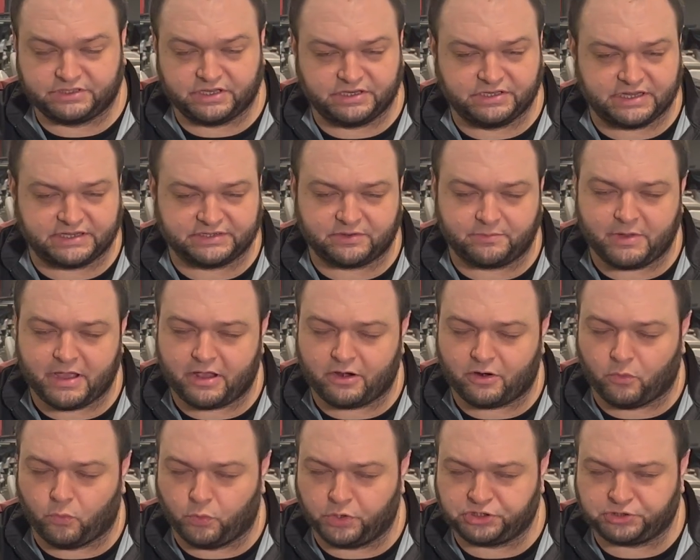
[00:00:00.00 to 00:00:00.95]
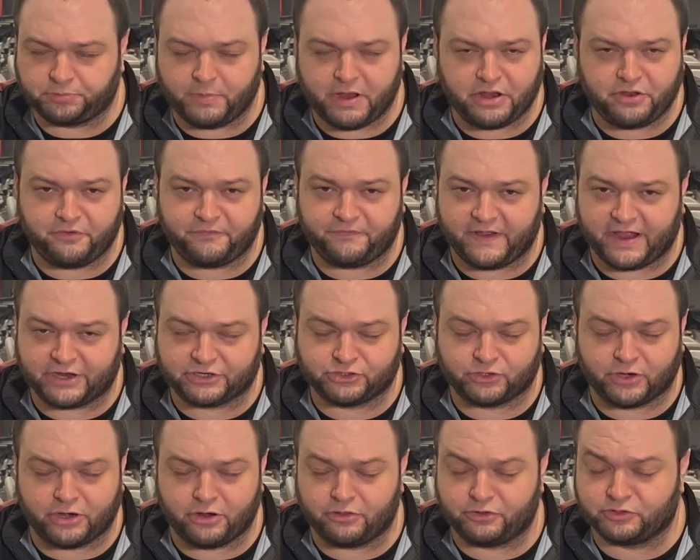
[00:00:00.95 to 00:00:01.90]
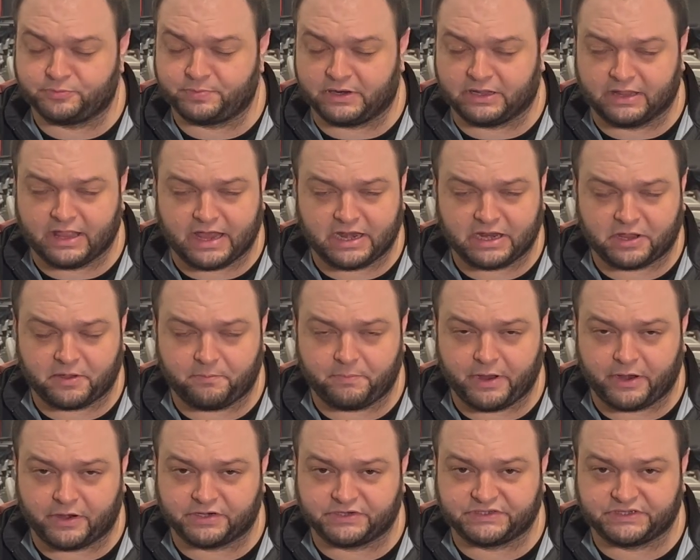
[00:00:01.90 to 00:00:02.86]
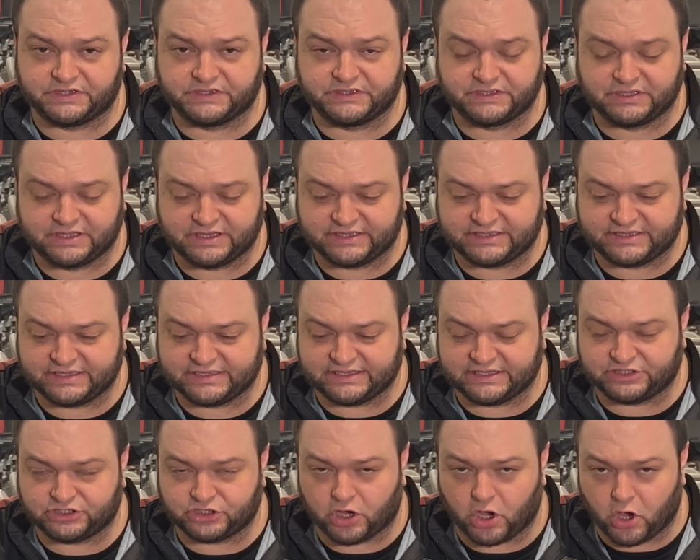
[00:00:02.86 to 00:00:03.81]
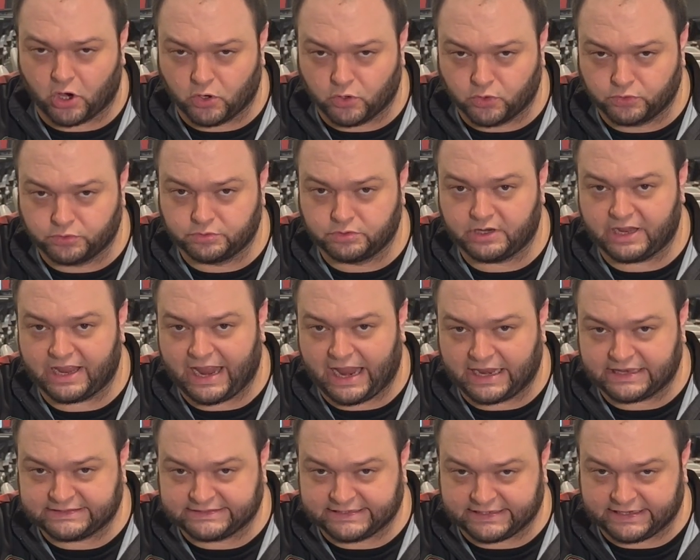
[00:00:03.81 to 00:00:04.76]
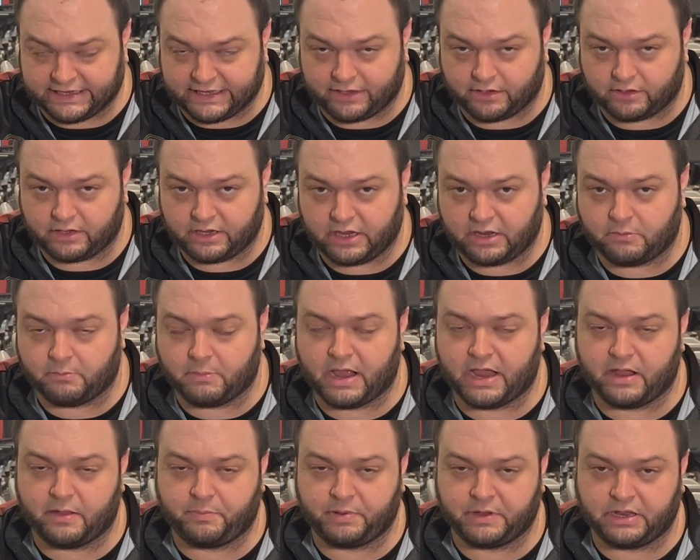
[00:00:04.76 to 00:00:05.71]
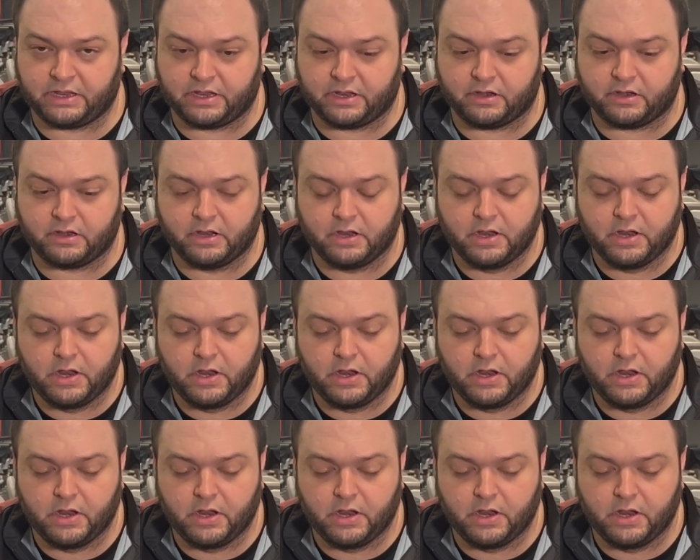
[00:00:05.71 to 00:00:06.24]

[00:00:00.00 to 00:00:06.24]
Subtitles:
Doesn't matter which manufacturer. I know there's been a lot of comparisons. This is its own entity, in my opinion.